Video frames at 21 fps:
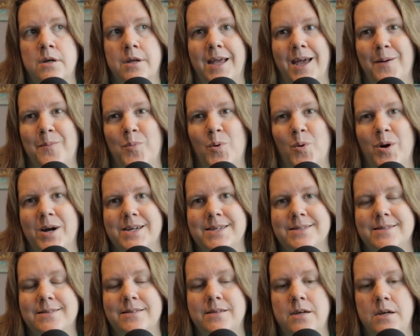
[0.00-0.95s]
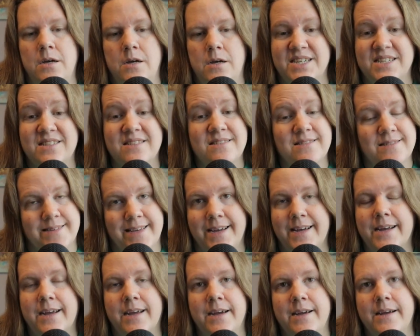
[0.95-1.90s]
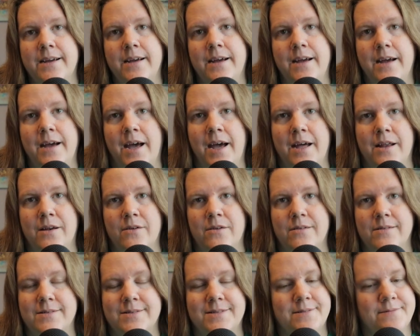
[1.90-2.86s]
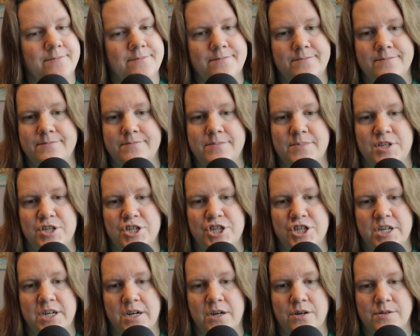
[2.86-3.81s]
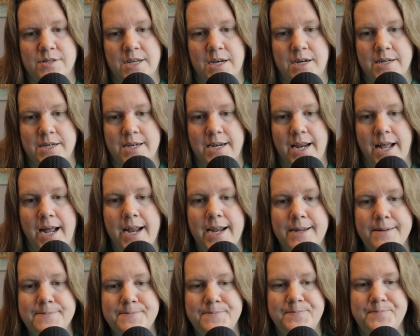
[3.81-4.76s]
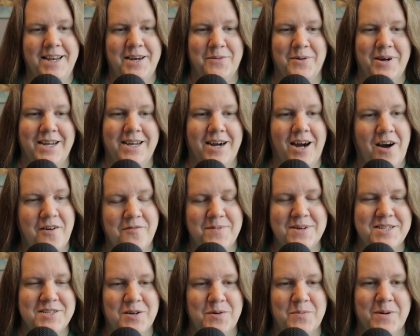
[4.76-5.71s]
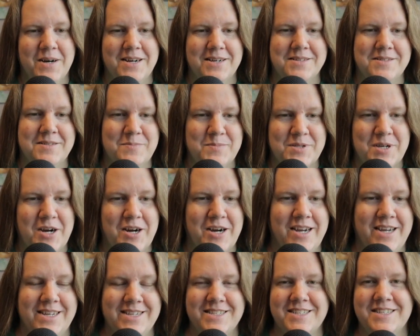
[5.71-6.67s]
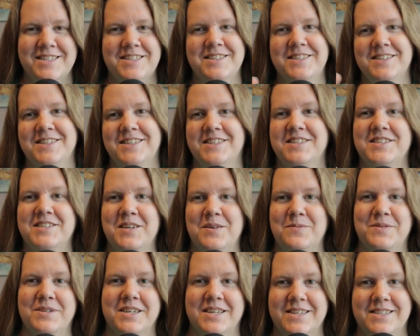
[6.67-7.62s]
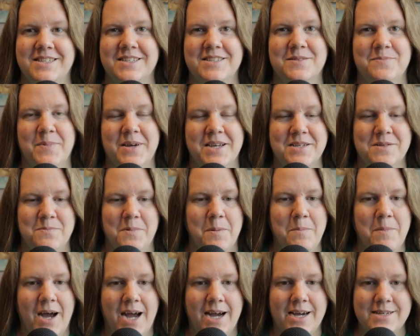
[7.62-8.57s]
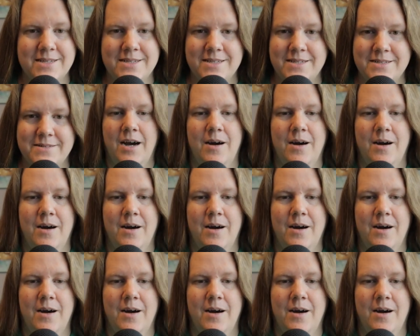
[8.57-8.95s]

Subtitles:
get boys? It's sick. And this shit goes on today. Anyway, off my soapbox. I'm sorry. Just this subject just makes me mad.